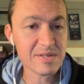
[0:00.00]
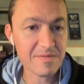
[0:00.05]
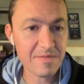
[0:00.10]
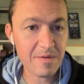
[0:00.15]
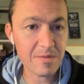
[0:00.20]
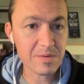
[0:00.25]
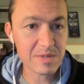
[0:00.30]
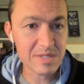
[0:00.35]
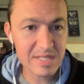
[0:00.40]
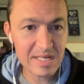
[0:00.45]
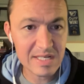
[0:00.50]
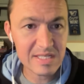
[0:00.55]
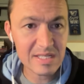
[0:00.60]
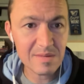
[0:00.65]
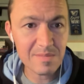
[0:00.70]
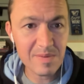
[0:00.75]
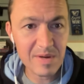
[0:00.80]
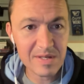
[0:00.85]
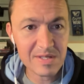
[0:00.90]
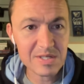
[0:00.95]
If it was 60
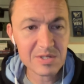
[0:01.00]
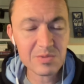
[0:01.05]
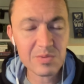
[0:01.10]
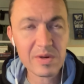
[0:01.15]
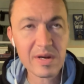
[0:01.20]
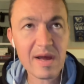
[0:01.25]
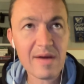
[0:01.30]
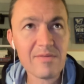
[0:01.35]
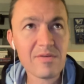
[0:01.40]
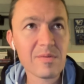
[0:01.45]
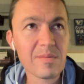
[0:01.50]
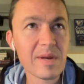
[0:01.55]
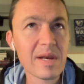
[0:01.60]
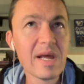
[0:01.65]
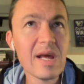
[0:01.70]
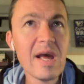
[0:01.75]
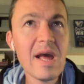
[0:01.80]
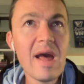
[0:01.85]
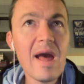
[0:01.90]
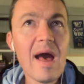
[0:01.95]
pitches, whatever. But
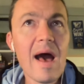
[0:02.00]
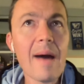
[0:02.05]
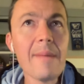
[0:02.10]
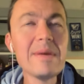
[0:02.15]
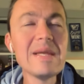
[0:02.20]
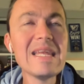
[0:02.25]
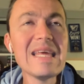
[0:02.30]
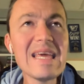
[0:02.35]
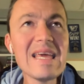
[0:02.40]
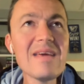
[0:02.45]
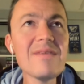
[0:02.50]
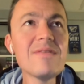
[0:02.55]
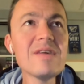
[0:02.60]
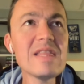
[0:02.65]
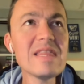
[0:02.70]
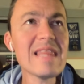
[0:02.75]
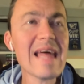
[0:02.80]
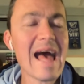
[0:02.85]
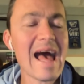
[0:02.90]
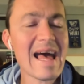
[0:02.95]
I mean,
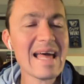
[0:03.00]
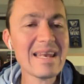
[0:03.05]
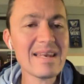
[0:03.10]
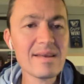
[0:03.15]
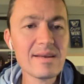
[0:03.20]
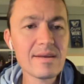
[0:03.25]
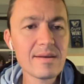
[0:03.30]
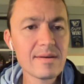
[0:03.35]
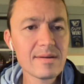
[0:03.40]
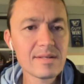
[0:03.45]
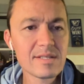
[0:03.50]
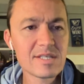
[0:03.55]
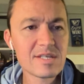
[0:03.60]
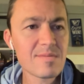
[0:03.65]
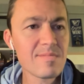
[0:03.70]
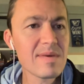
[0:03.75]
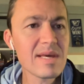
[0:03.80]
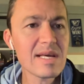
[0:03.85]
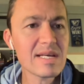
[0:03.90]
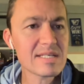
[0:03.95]
even that to
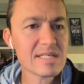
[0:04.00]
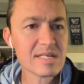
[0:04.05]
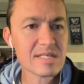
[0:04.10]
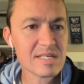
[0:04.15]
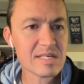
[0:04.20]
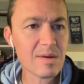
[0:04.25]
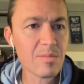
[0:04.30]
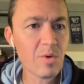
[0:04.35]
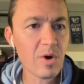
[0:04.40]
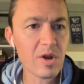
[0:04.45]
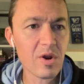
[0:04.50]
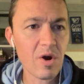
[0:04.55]
me is a somewhat